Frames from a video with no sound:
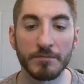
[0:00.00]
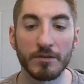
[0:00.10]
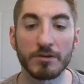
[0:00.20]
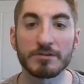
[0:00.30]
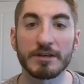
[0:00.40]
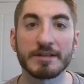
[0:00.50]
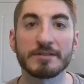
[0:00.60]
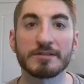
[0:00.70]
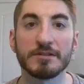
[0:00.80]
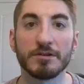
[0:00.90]
Looks like
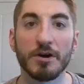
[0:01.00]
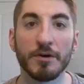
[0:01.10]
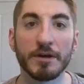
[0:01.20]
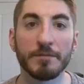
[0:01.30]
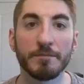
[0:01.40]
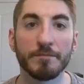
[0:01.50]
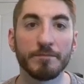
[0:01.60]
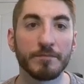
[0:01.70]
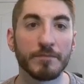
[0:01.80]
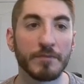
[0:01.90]
it's still going.
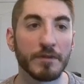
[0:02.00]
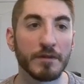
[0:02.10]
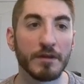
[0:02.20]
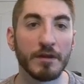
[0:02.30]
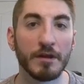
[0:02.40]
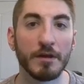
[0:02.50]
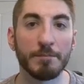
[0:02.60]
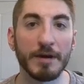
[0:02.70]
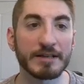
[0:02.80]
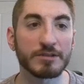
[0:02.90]

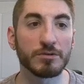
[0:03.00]
Back to